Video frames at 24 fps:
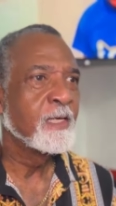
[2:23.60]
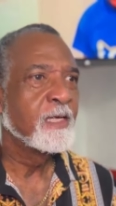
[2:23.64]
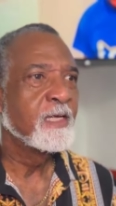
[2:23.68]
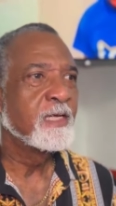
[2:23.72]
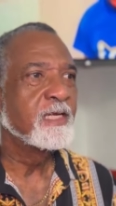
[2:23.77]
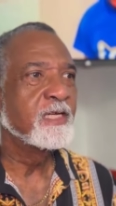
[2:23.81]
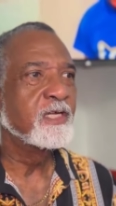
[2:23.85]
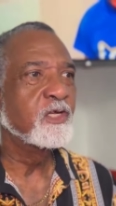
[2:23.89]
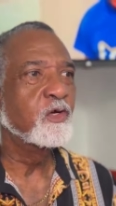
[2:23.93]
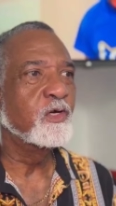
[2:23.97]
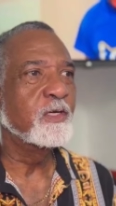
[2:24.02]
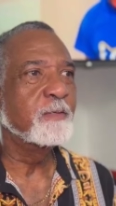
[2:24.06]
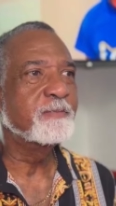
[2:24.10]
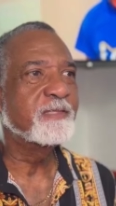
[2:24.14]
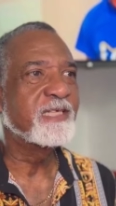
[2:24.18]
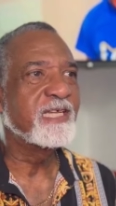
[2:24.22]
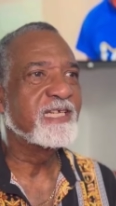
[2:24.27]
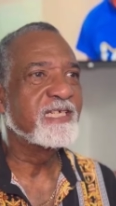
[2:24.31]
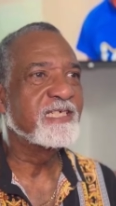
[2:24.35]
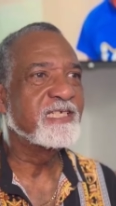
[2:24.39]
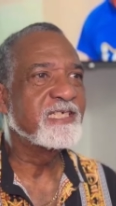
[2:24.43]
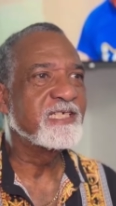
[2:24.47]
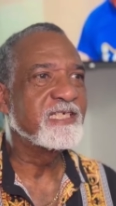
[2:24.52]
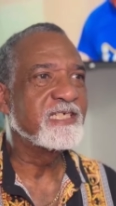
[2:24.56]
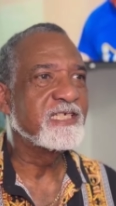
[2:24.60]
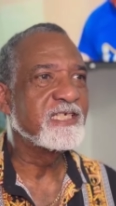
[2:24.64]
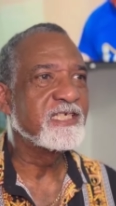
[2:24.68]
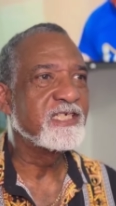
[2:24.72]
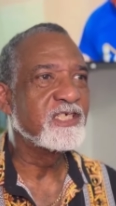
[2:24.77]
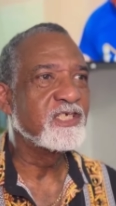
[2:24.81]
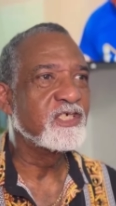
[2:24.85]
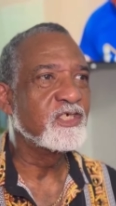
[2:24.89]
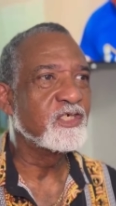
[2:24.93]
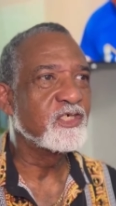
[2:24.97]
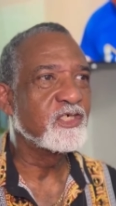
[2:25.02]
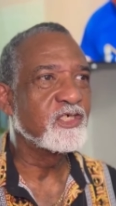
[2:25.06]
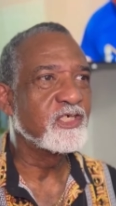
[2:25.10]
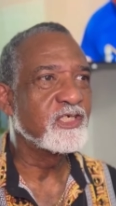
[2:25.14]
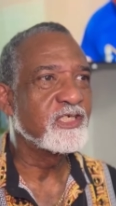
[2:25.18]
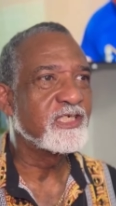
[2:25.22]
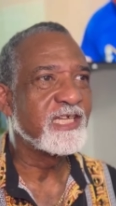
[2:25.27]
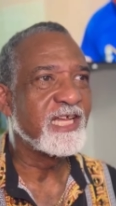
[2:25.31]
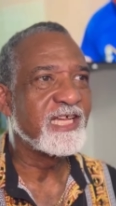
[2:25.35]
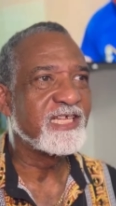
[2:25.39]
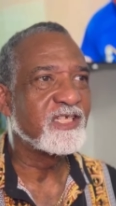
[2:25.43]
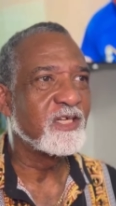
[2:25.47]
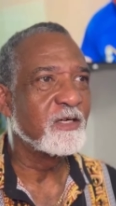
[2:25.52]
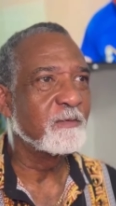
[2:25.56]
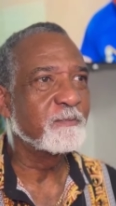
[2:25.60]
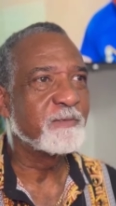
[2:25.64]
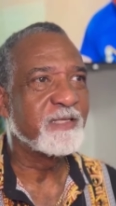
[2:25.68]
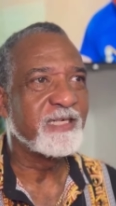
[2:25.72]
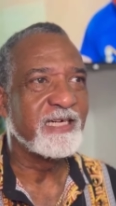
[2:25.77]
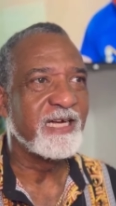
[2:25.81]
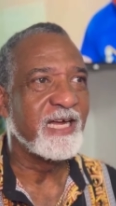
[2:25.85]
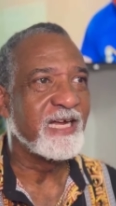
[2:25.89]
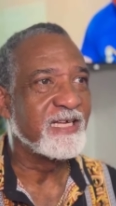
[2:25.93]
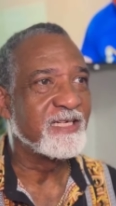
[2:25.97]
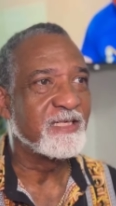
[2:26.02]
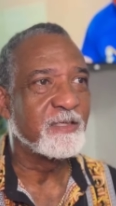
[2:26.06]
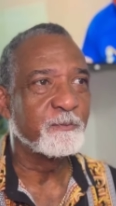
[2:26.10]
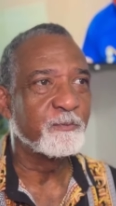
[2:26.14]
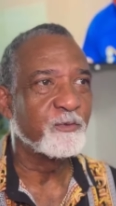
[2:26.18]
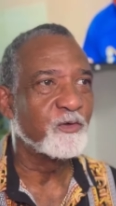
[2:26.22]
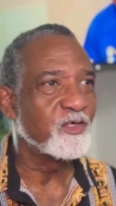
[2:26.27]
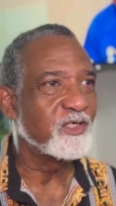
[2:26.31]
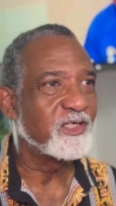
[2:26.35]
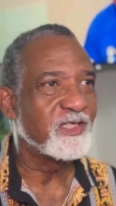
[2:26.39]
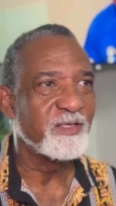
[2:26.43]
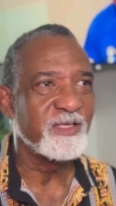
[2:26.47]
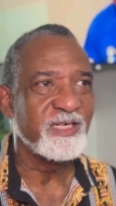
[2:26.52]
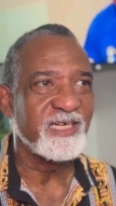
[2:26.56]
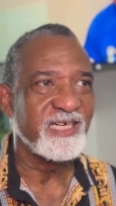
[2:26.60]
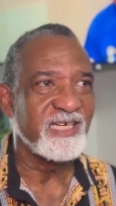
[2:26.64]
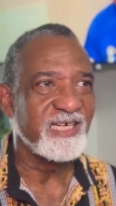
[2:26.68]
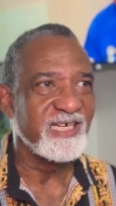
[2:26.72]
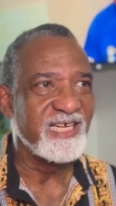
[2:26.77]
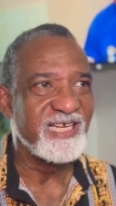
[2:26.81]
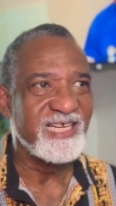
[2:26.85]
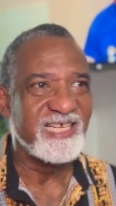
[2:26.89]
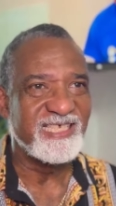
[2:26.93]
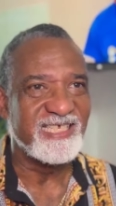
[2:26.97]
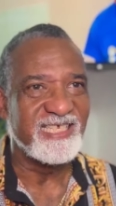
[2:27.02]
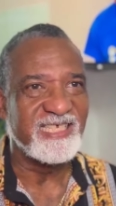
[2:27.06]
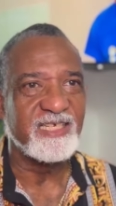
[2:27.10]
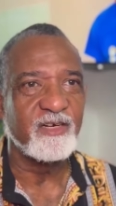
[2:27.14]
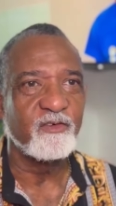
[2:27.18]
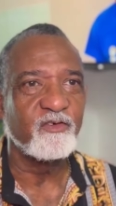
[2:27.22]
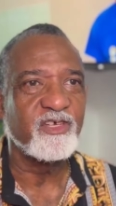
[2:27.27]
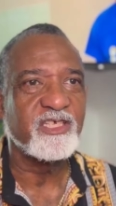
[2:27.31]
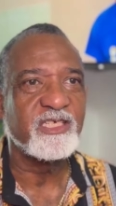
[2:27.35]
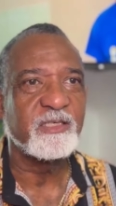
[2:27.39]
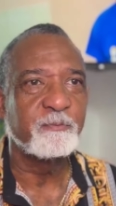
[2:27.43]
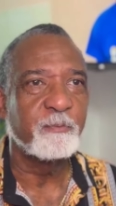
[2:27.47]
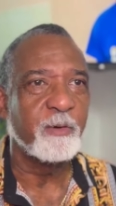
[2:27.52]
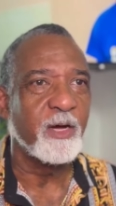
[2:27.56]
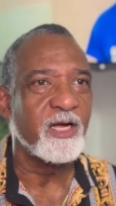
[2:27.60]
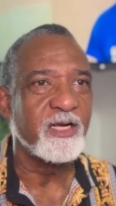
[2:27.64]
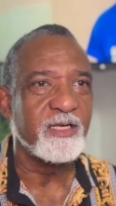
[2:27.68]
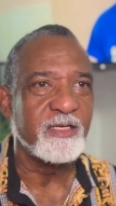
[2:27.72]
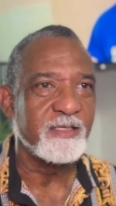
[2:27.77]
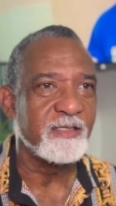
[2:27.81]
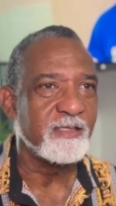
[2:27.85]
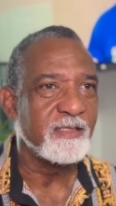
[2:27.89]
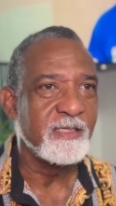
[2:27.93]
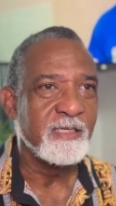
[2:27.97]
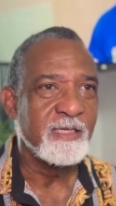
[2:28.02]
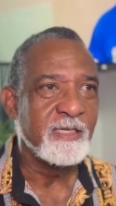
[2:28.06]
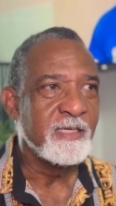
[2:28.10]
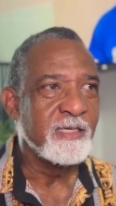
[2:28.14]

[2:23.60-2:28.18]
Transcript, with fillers: You know what I'm saying? You, you say something and you're supposed to elicit a response